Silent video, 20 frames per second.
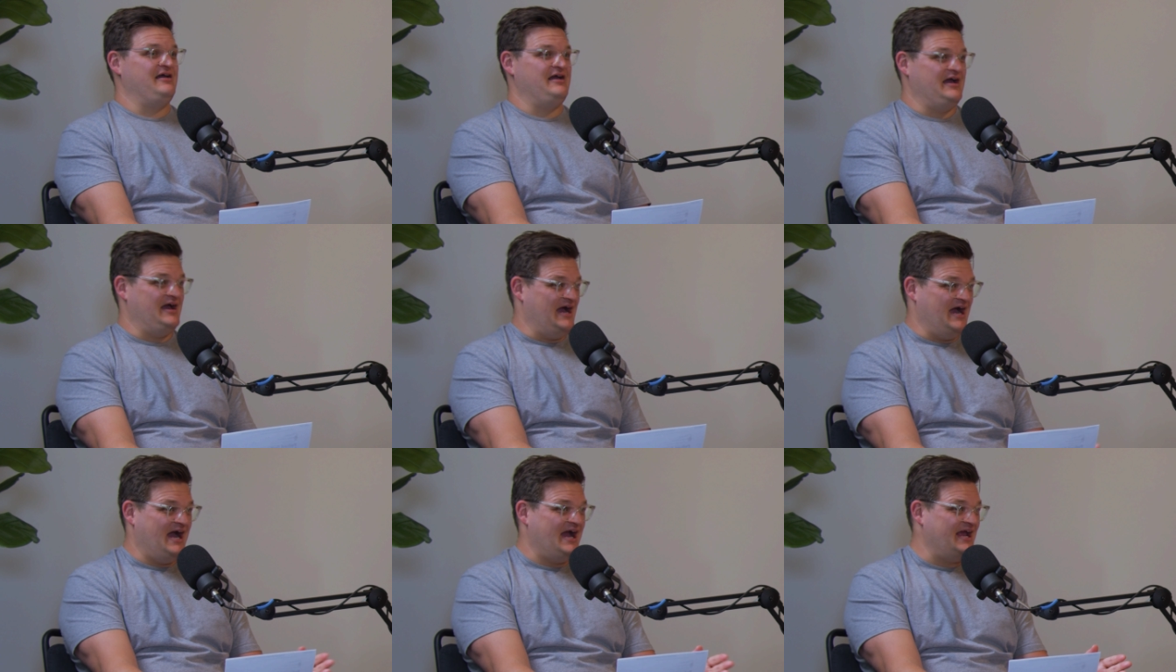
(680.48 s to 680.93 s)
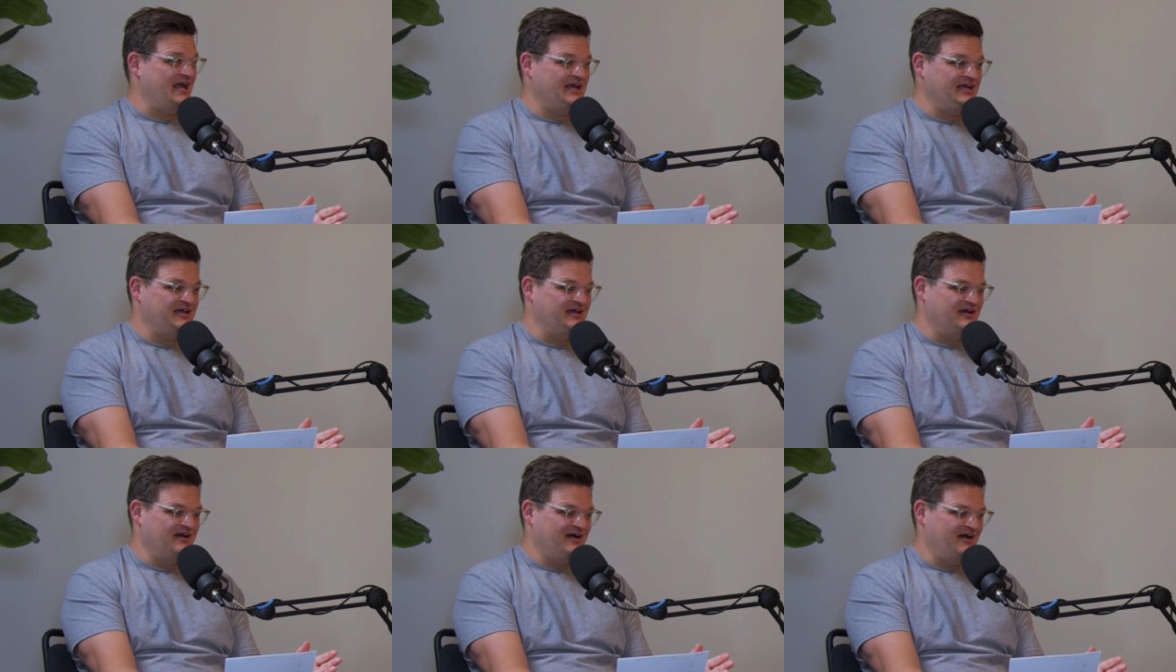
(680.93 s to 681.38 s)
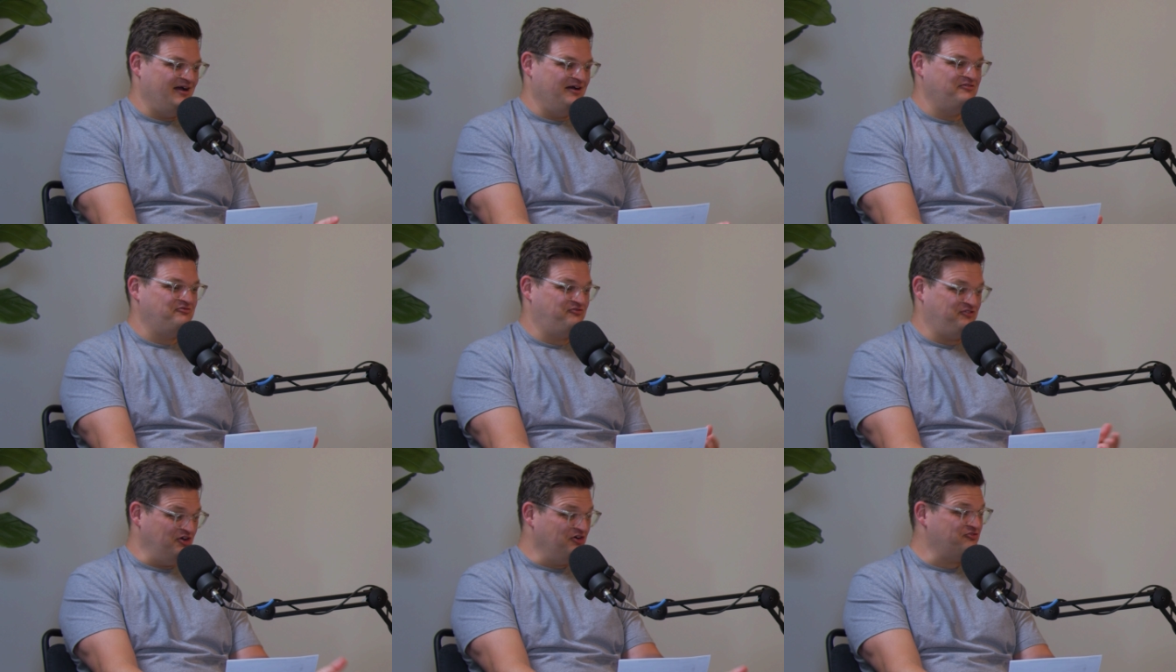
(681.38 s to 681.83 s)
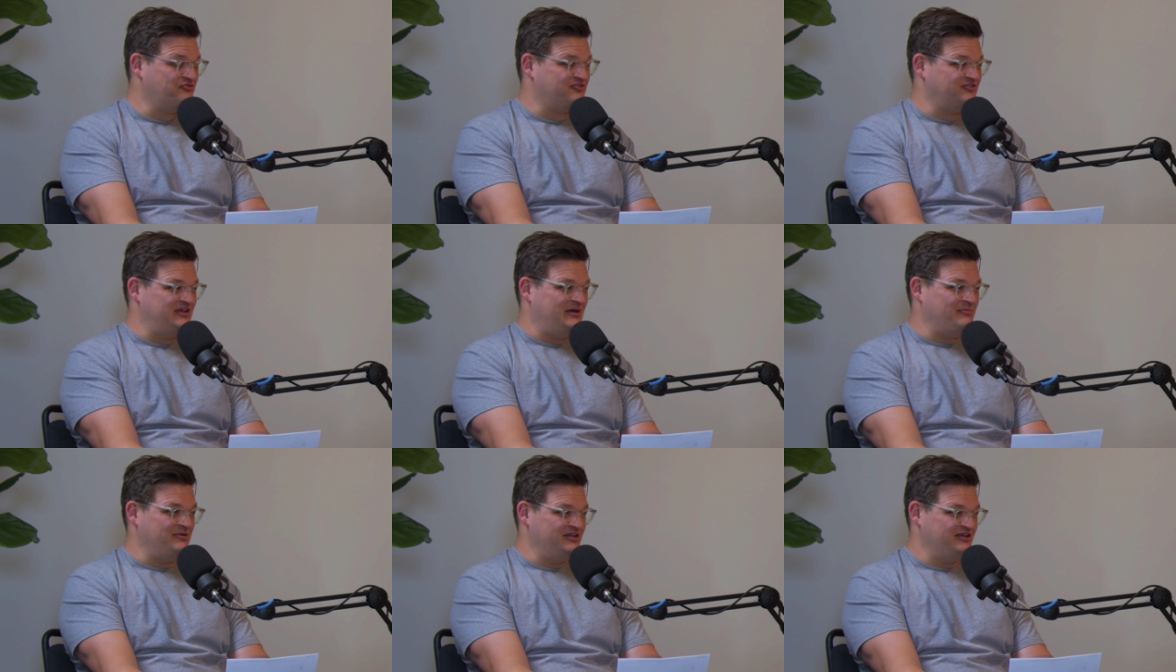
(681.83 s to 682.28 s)
I uh, feel for
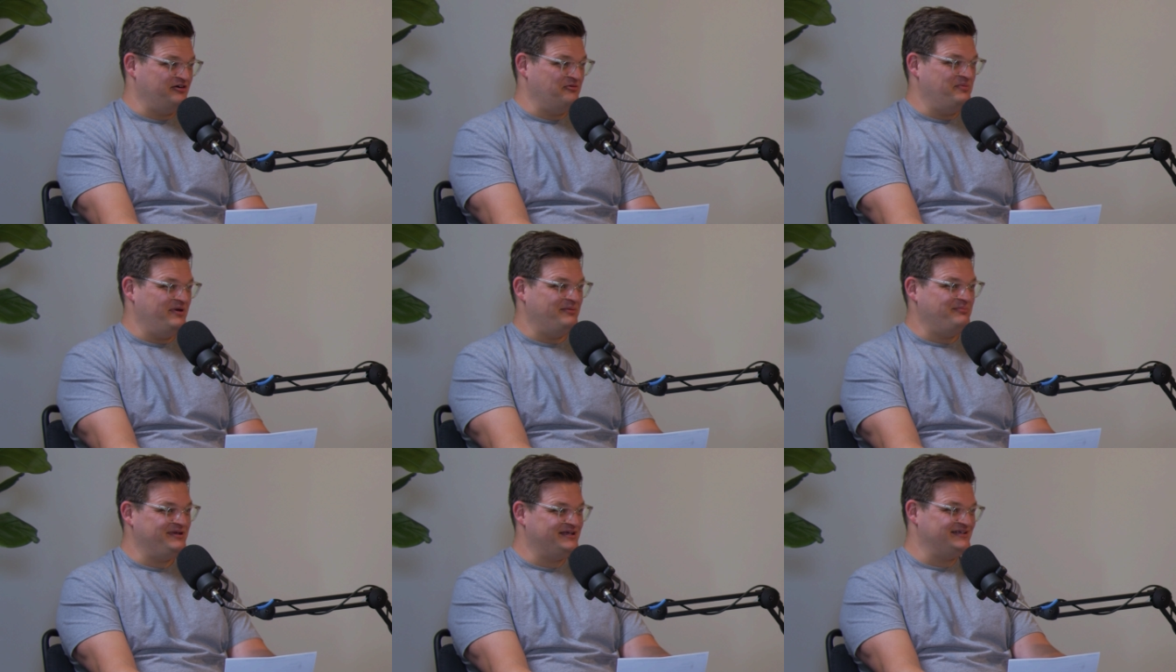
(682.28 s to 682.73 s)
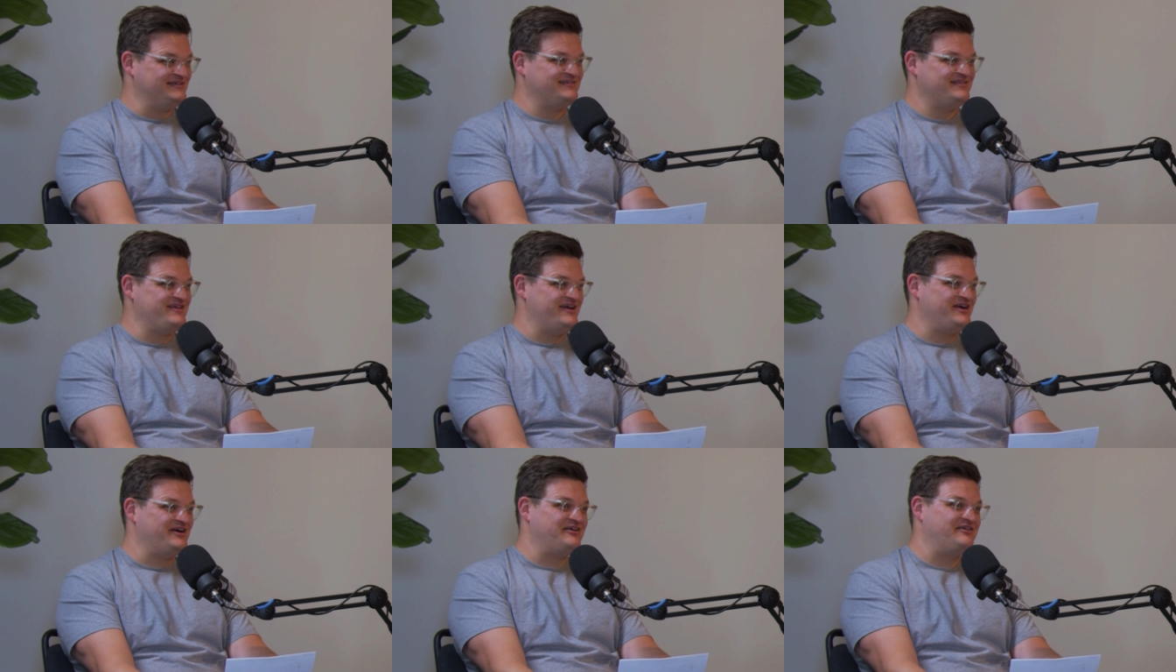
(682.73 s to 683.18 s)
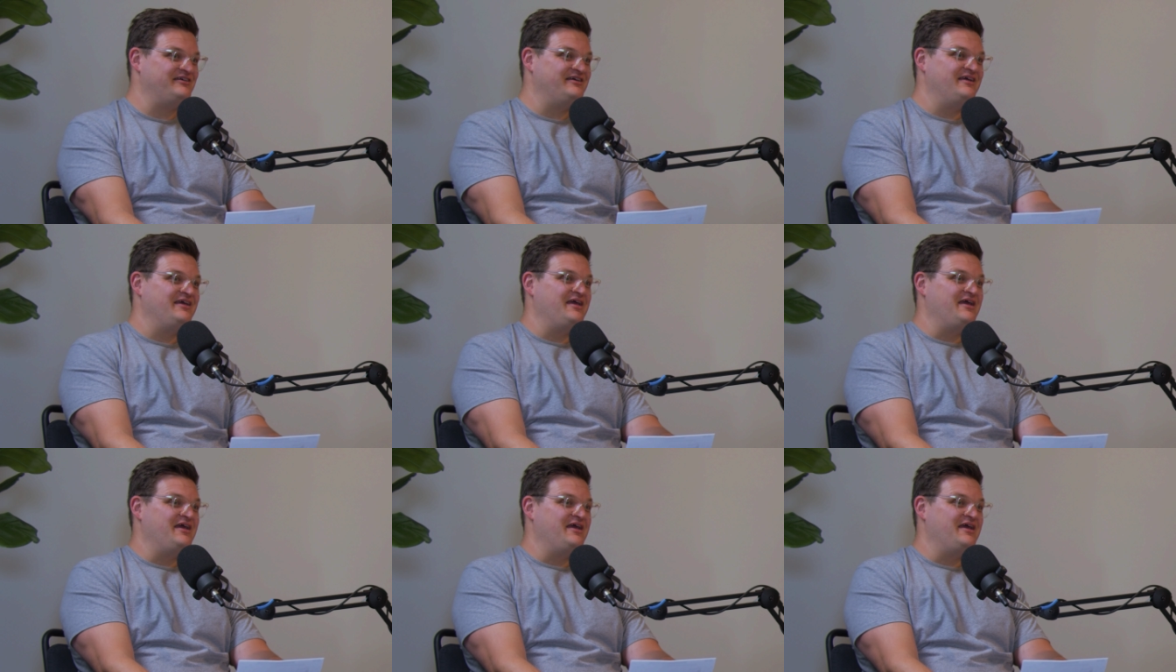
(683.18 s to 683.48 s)
them a little bit because they're